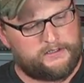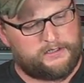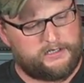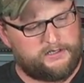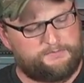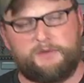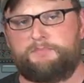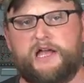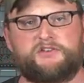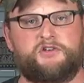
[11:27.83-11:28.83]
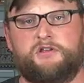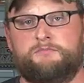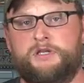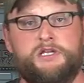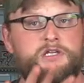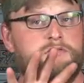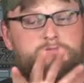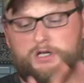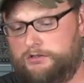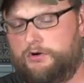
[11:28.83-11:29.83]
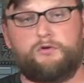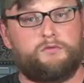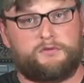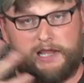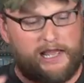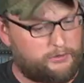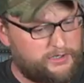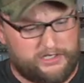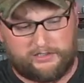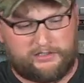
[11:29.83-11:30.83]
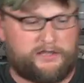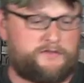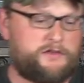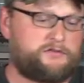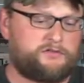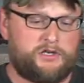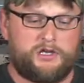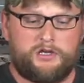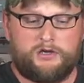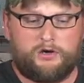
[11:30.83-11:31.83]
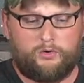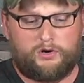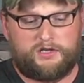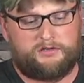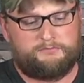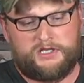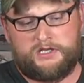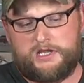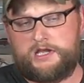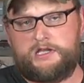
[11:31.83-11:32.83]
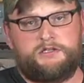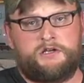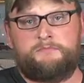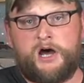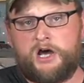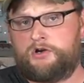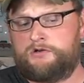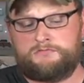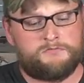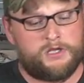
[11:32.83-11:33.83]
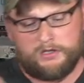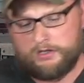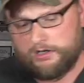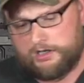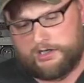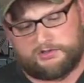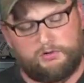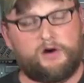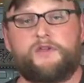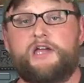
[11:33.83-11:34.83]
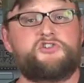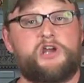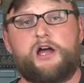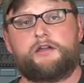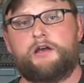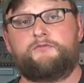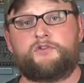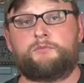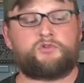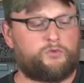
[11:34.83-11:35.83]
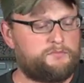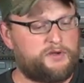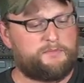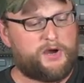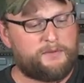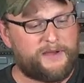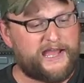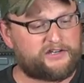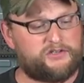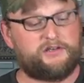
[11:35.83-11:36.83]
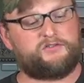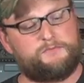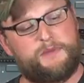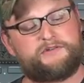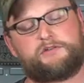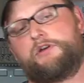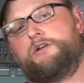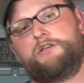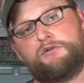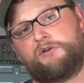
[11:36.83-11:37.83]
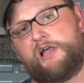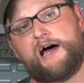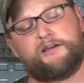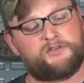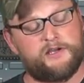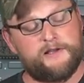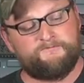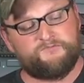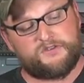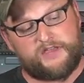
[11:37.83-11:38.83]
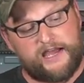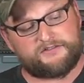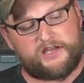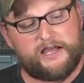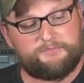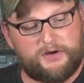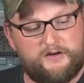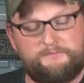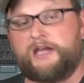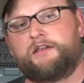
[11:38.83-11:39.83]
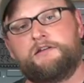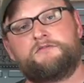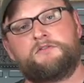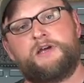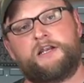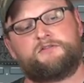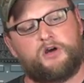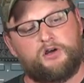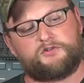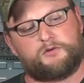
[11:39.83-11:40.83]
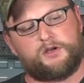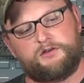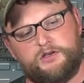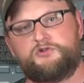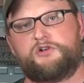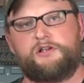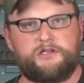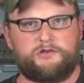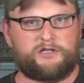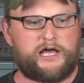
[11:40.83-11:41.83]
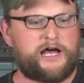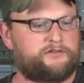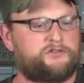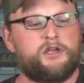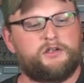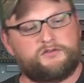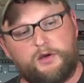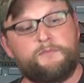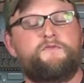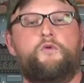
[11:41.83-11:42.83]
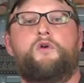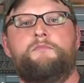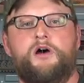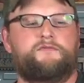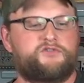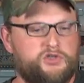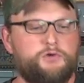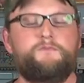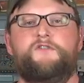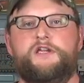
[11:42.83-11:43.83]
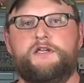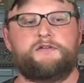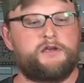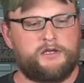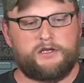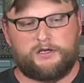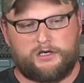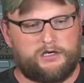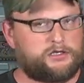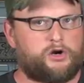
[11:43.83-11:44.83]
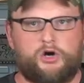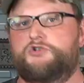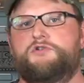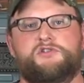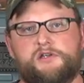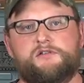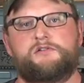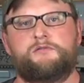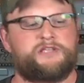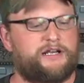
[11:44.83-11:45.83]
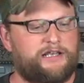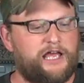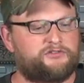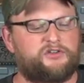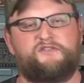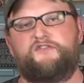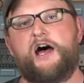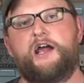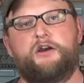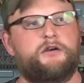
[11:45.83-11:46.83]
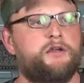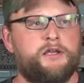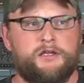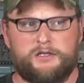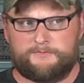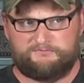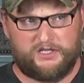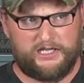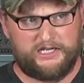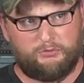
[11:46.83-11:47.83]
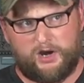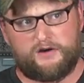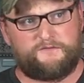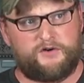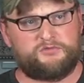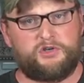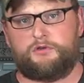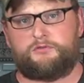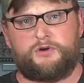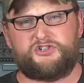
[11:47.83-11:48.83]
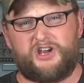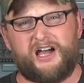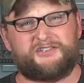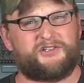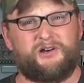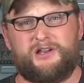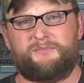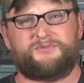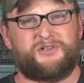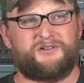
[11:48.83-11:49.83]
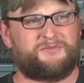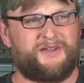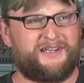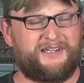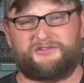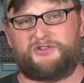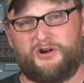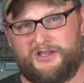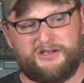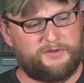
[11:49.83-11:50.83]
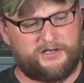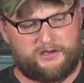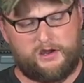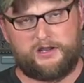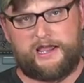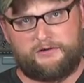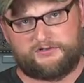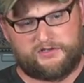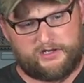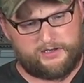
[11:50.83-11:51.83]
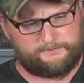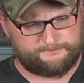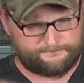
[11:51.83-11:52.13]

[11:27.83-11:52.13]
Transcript: Pump action can be a little gallery gun like this, or it can be a modern 12-gauge shotgun of some sort, but a pump action is basically going to utilize that type of mechanism, and it's also going to usually utilize some form of tube feed cartridge system that allows it to fire anywhere from 2 or 3 shots on up to as many as 30, depending on how it's set up.